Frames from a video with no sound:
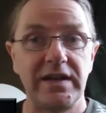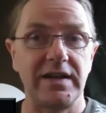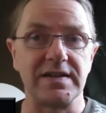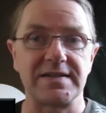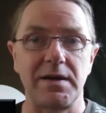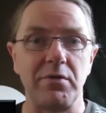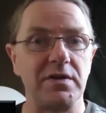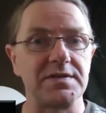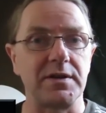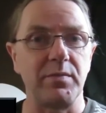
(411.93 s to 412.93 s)
in the
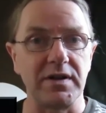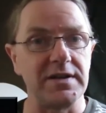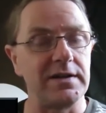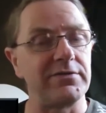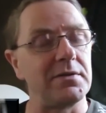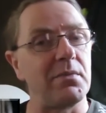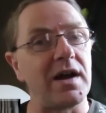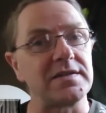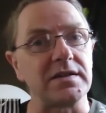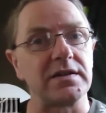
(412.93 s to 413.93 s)
summer it's a completely different
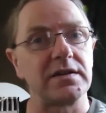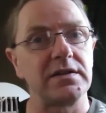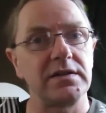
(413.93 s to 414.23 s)
matter.